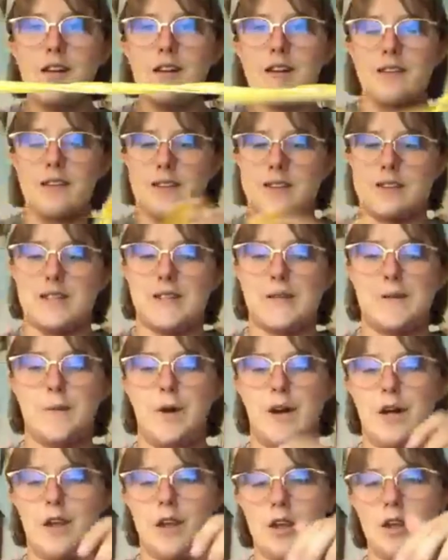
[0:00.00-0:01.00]
this
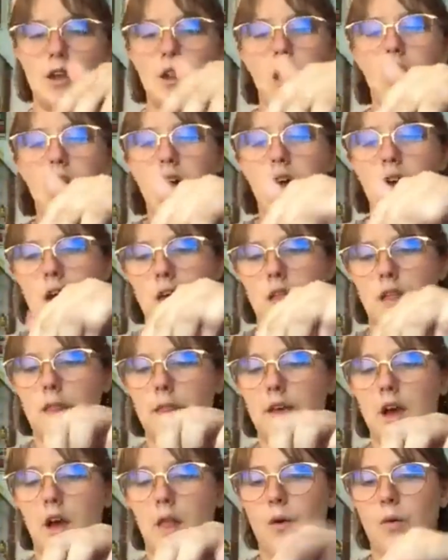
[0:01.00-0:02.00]
one, and then
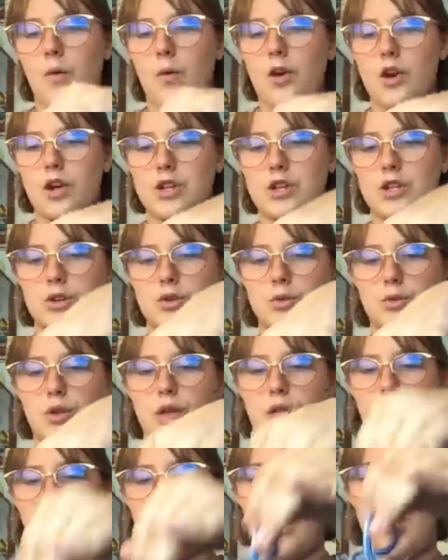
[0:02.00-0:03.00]
the other one are 2
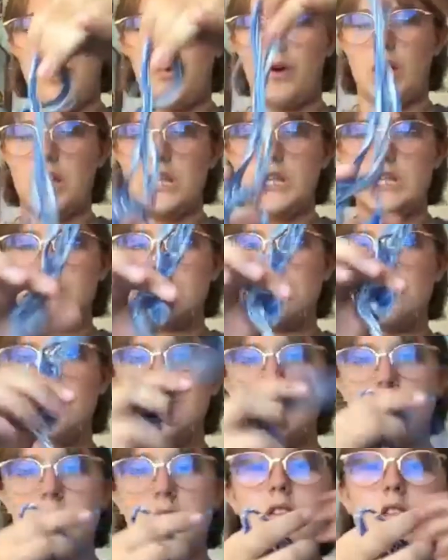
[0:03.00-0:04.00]
thread ones.
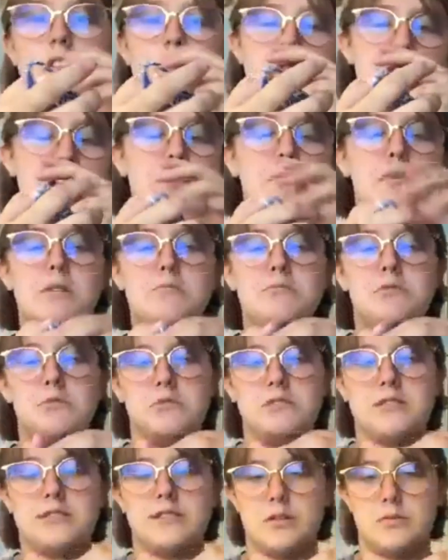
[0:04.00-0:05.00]
This one I'm
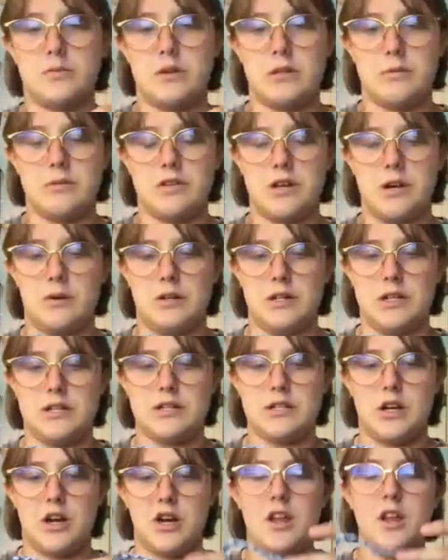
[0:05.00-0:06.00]
almost done with, which I want to
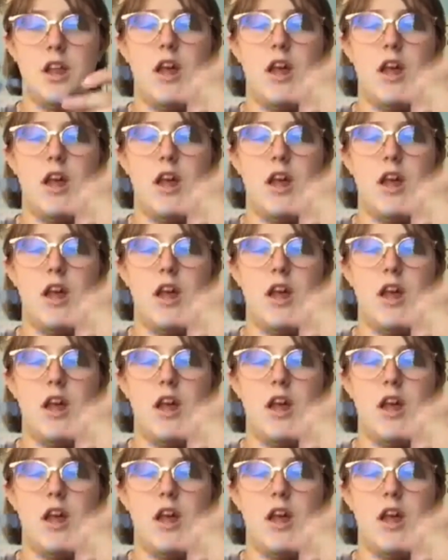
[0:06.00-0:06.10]
start.